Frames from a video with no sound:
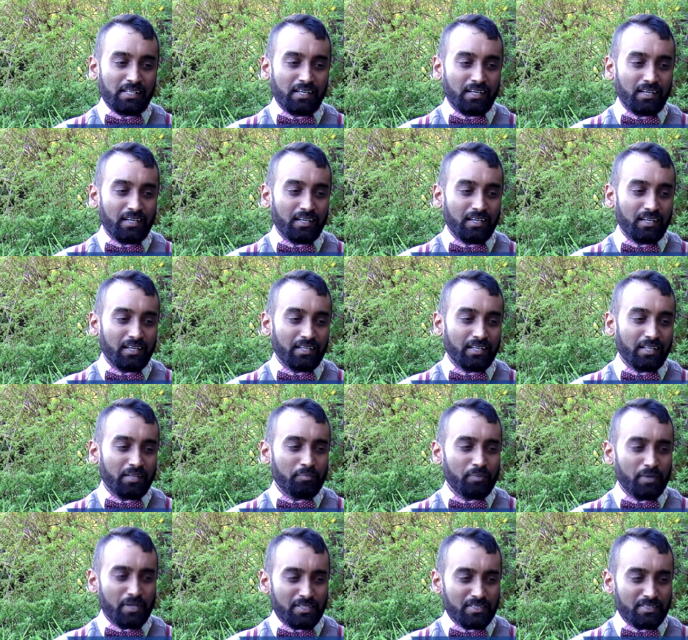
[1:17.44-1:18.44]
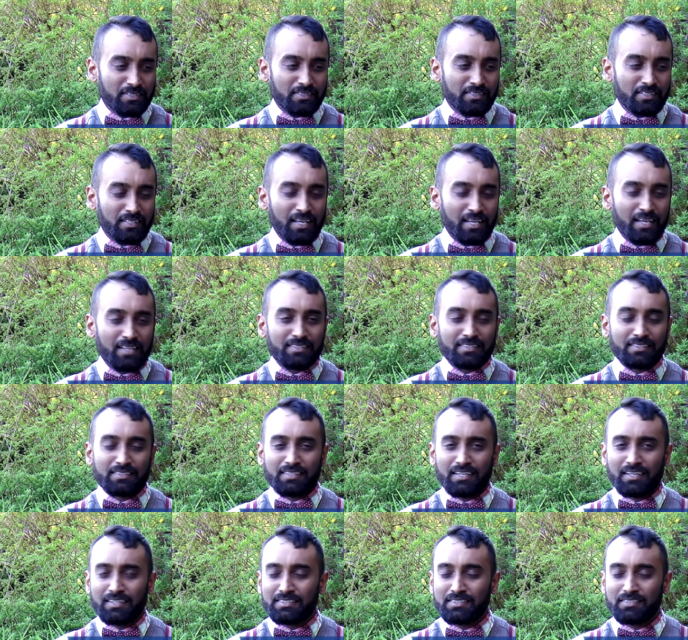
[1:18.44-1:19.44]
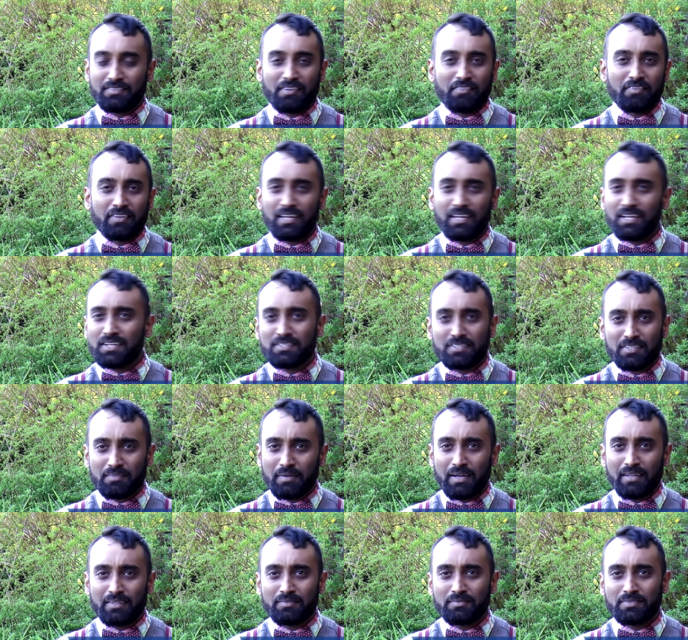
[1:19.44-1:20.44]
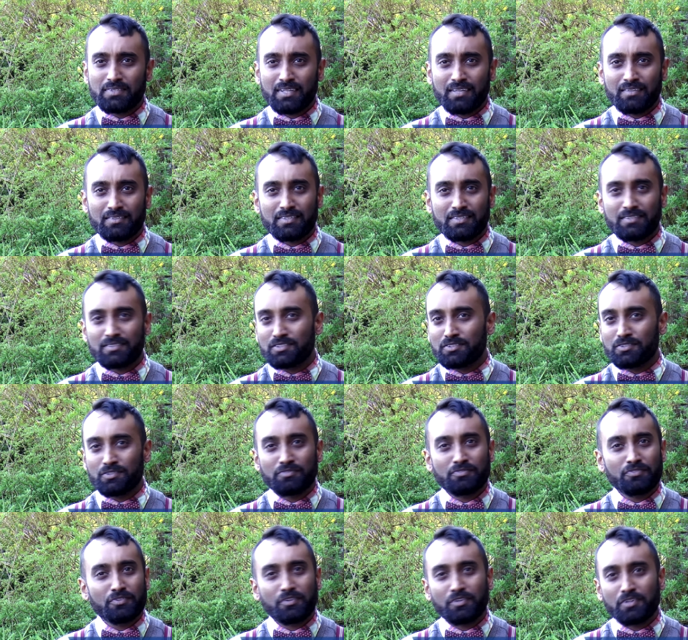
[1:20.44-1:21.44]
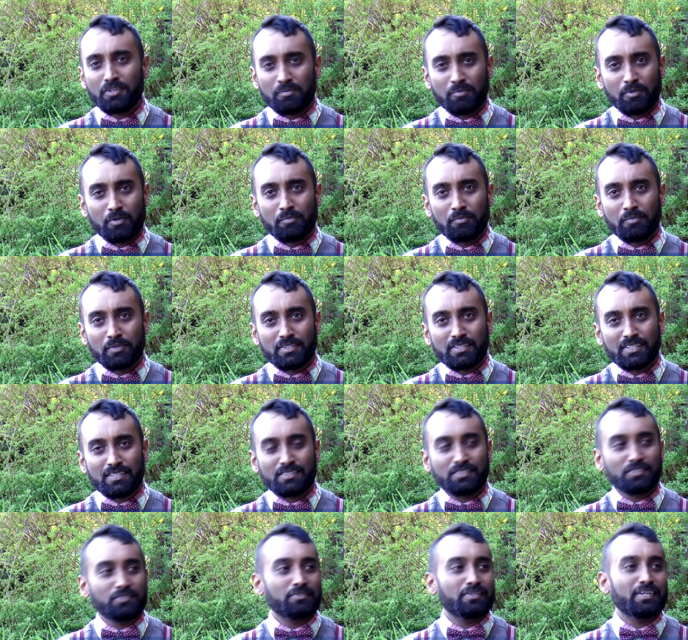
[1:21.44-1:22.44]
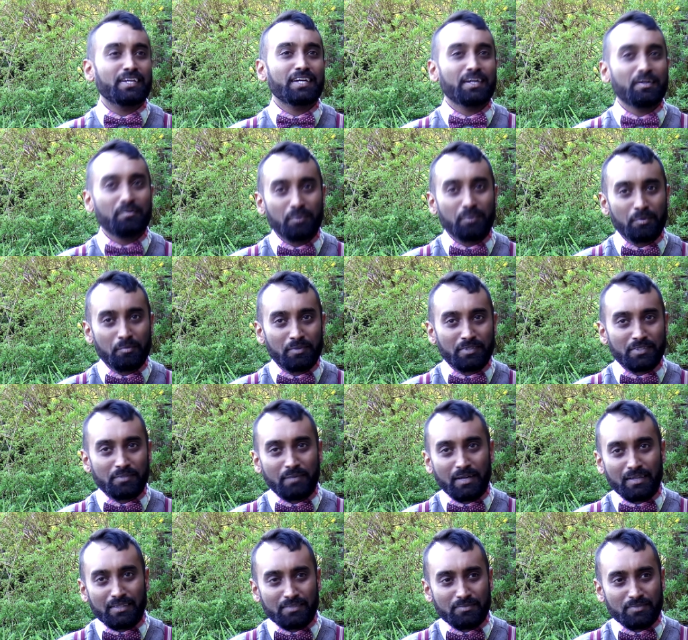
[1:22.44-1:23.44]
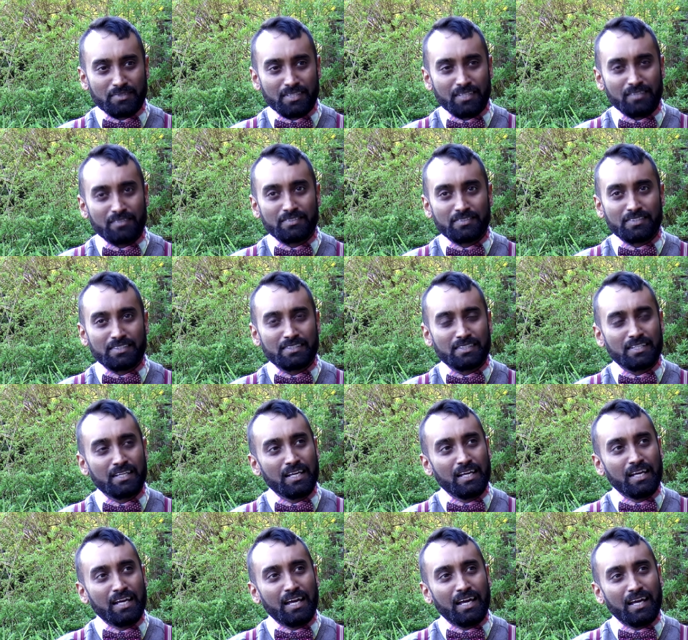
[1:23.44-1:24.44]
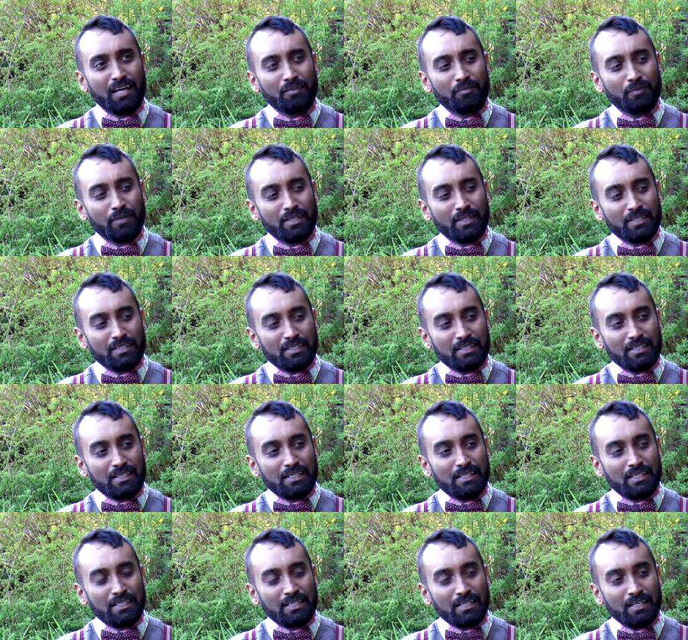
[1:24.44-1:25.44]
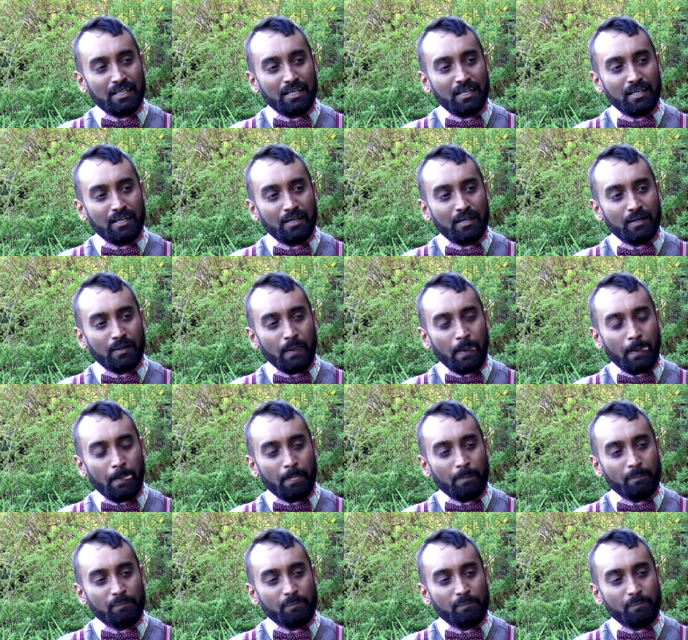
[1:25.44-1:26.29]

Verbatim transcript: uh, another person has a, as a revelation about themselves, as a euphoria moment, as a eureka moment about themselves, and and when uh,